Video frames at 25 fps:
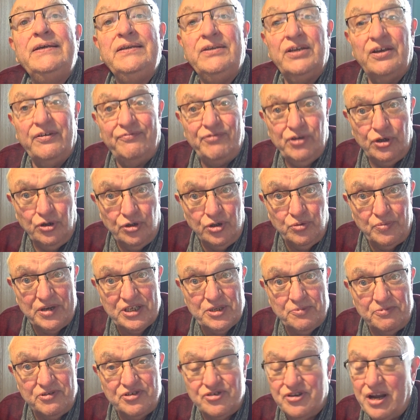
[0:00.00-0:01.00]
Now, if you go to
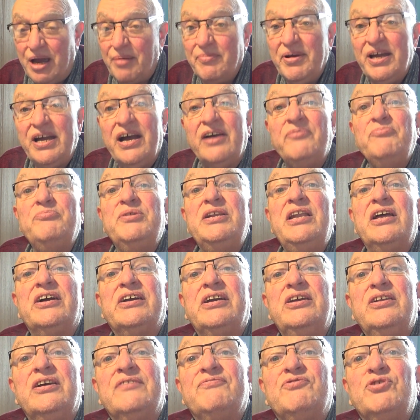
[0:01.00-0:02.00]
Westminster Abbey, I haven't been
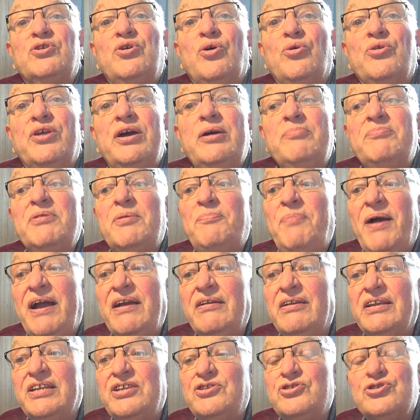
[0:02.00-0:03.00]
lucky enough to go there, but
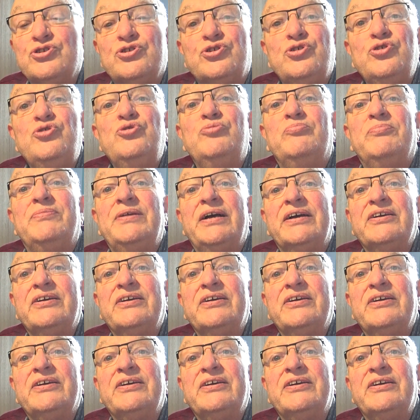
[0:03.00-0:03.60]
apparently there's a tomb.